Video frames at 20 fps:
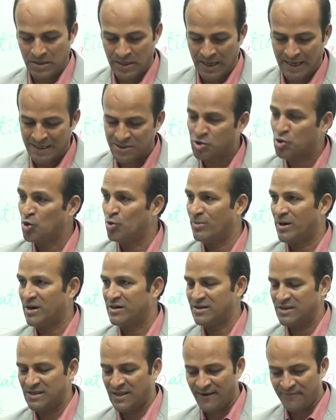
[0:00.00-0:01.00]
at home
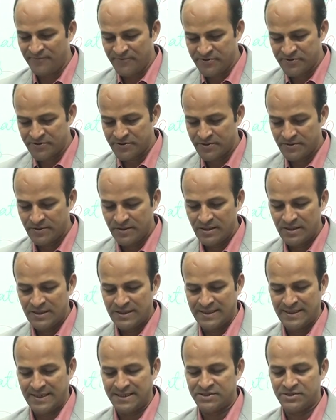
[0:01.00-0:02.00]
or in the office
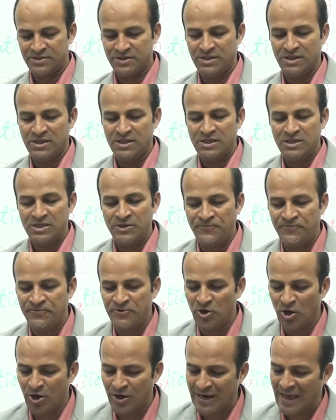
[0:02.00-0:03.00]
next if
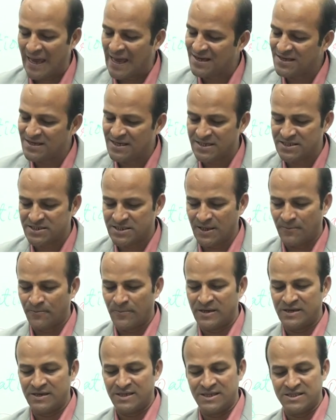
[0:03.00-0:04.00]
you are angry at
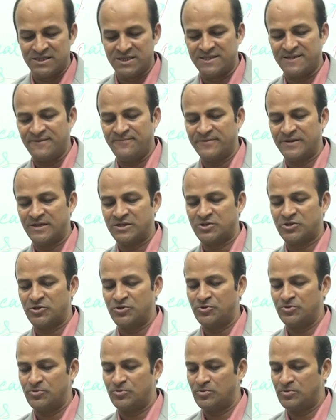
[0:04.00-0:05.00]
someone is it difficult to
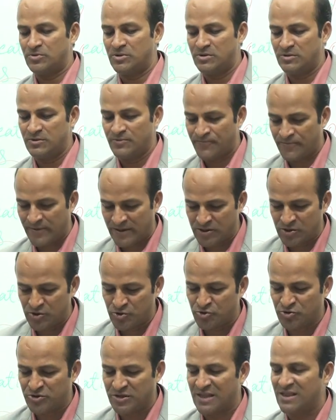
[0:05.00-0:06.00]
you, for you
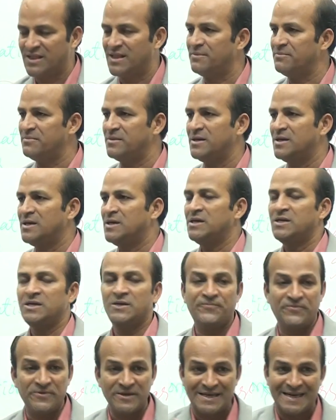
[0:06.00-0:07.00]
to tell them
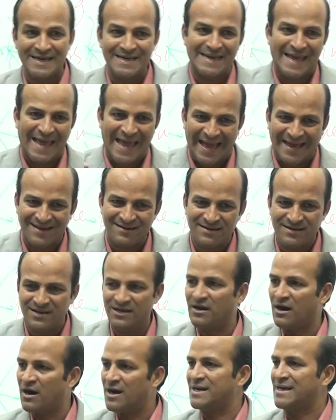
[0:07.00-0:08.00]
if you get
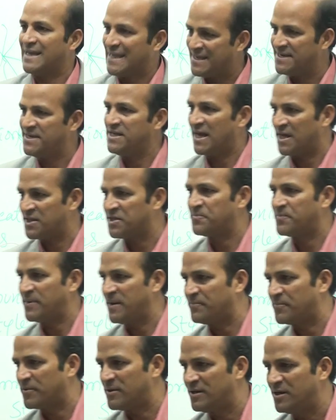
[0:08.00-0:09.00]
angry on any other
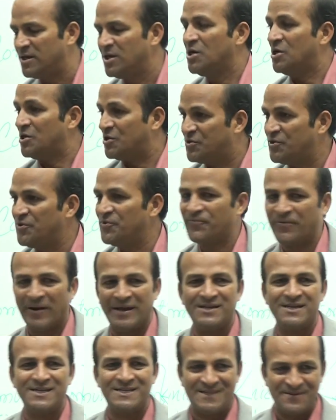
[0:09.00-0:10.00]
people do you
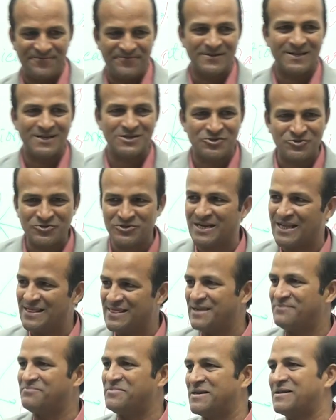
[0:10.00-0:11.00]
find it difficult to tell
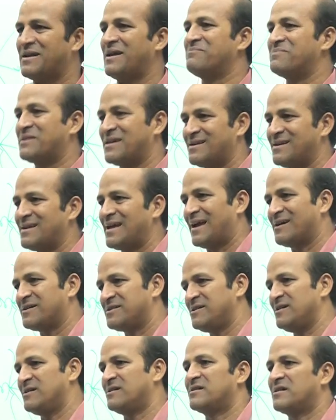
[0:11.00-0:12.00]
them that i am getting
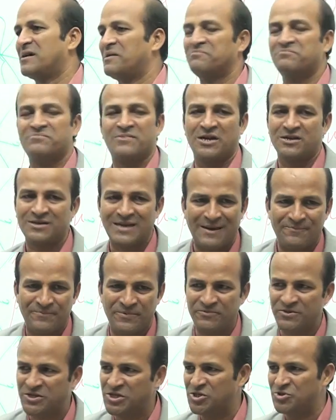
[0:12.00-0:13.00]
angry or i am not happy
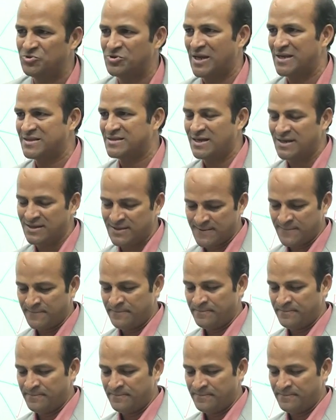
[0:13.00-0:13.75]
with you like that